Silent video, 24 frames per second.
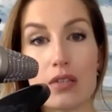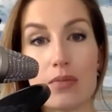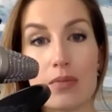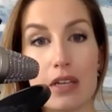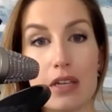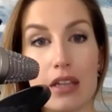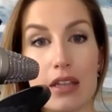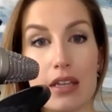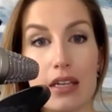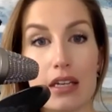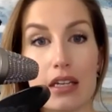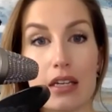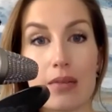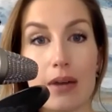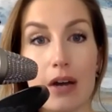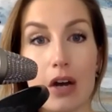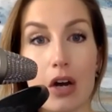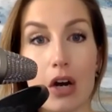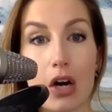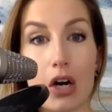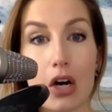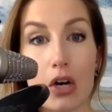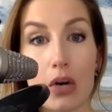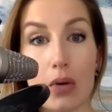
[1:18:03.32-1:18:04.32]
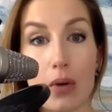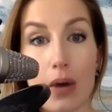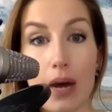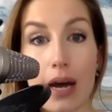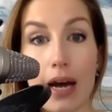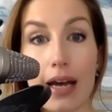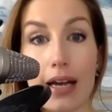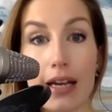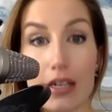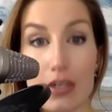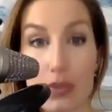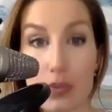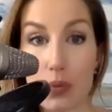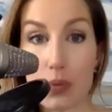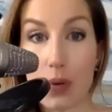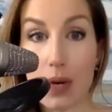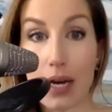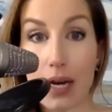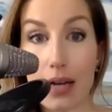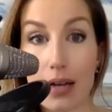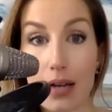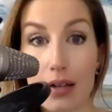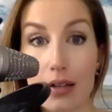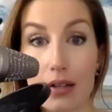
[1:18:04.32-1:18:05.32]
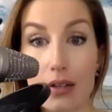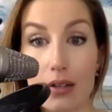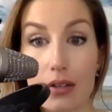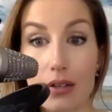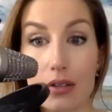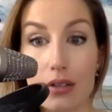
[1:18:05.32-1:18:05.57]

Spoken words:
to be thinking about ROI as well.